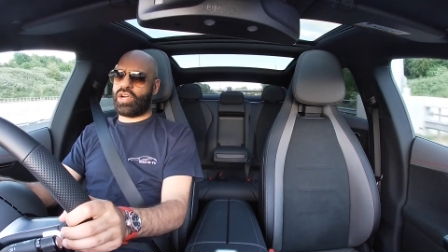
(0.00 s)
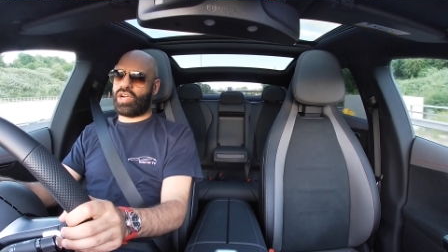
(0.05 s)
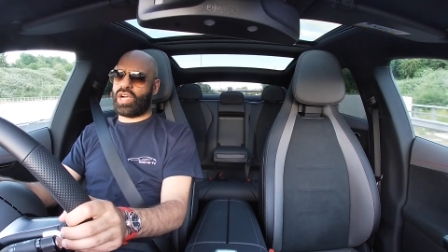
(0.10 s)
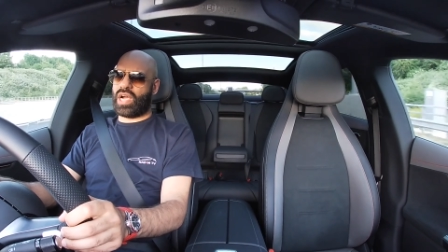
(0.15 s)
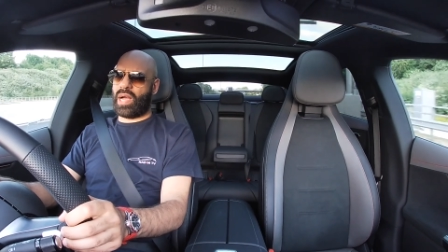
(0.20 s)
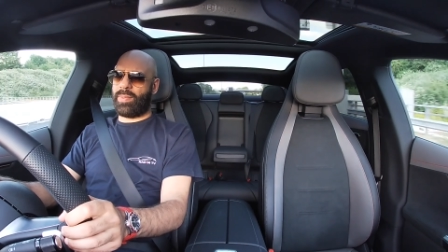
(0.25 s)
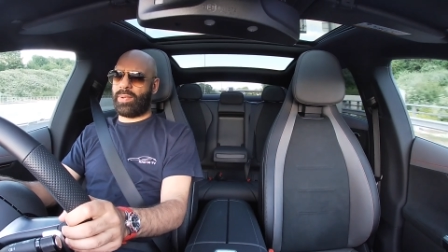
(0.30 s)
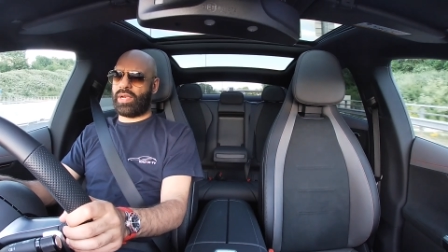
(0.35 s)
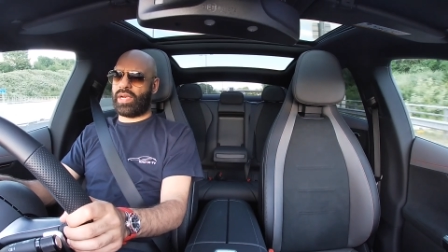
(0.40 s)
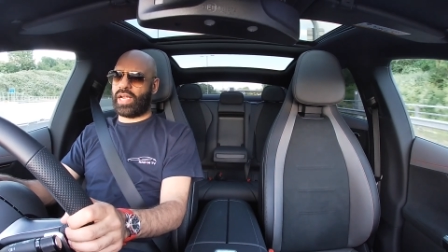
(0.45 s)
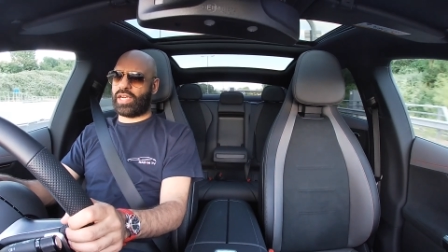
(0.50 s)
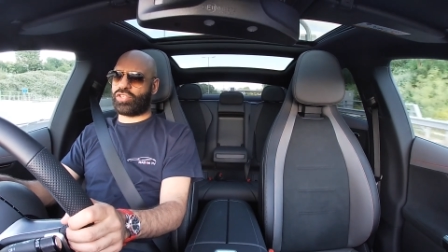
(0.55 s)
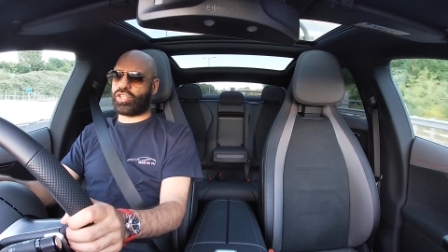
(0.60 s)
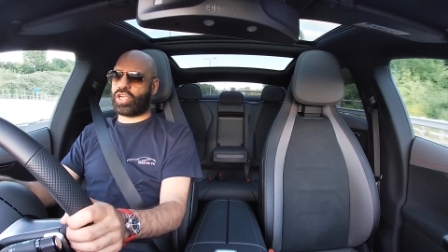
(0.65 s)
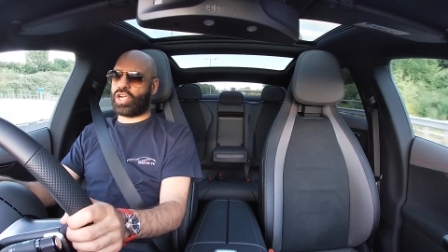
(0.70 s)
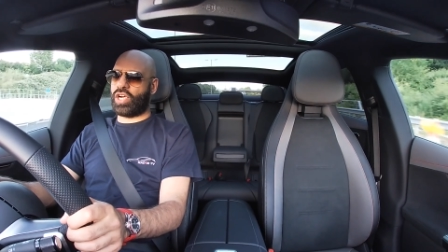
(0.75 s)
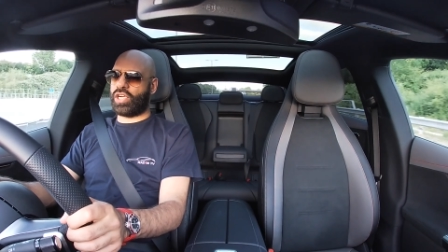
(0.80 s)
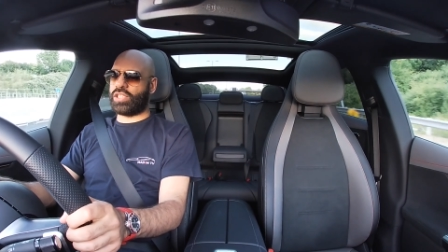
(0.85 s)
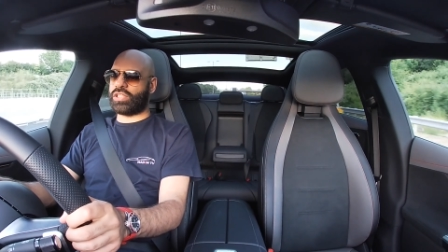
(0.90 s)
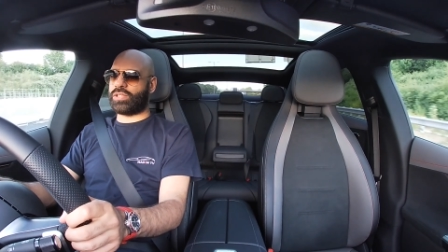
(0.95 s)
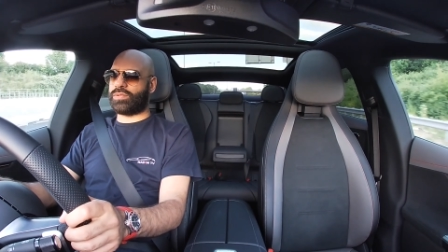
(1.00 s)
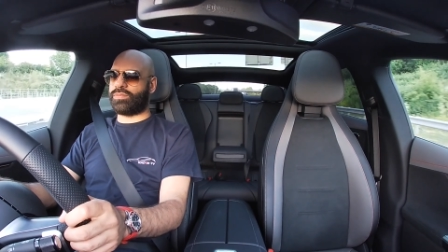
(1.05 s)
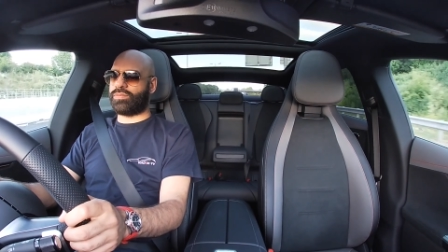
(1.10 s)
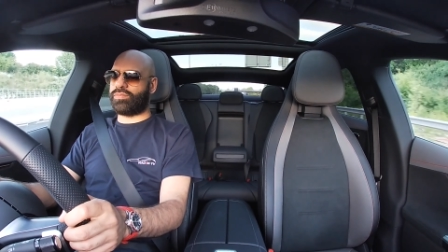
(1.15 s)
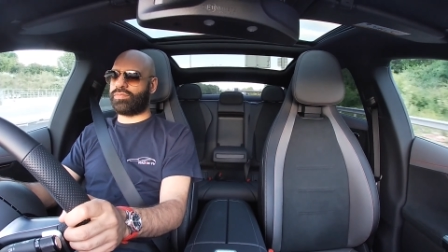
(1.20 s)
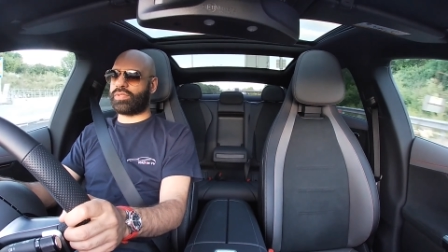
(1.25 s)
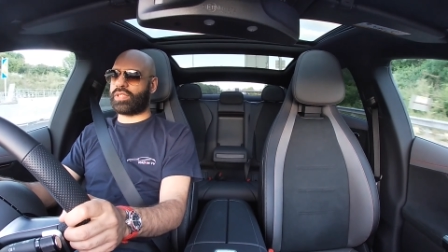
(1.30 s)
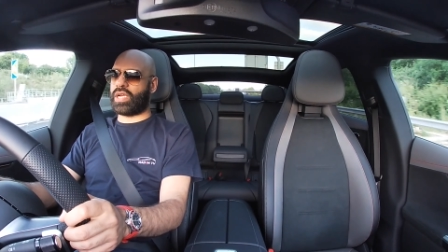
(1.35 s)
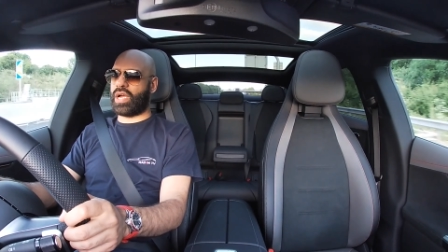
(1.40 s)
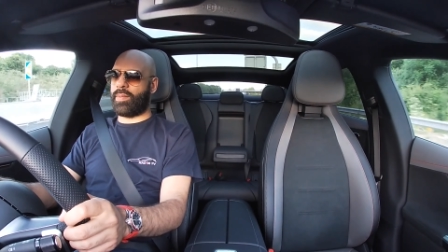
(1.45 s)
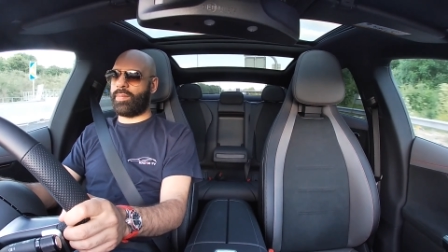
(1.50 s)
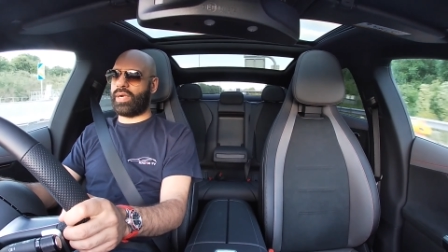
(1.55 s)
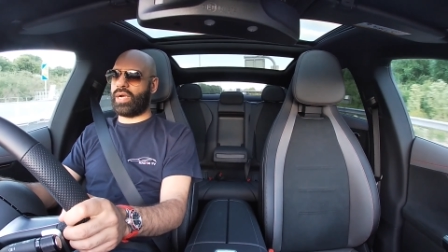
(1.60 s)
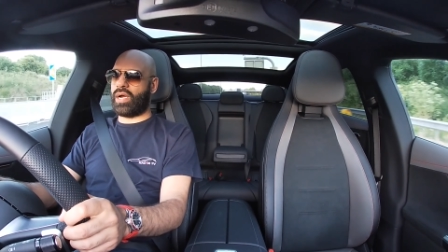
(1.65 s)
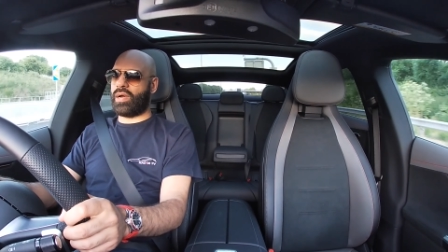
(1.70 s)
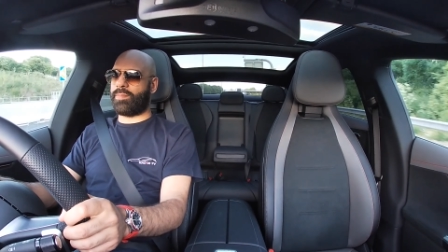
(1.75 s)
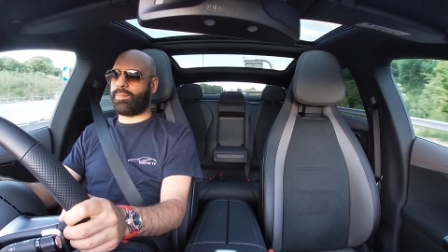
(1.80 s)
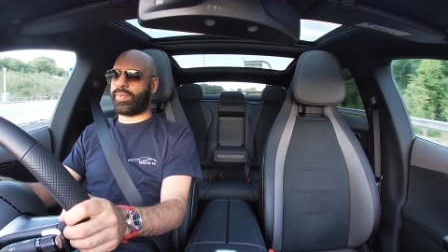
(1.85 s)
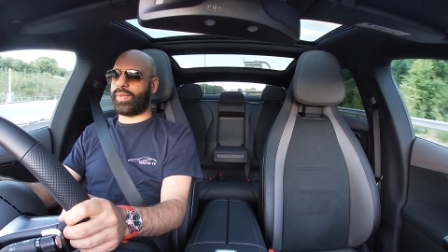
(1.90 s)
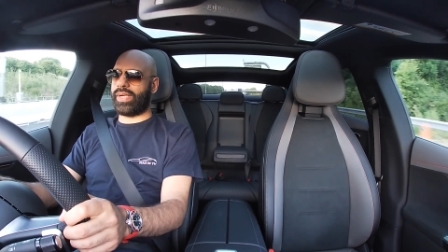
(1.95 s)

I've got a couple of electric cars coming up,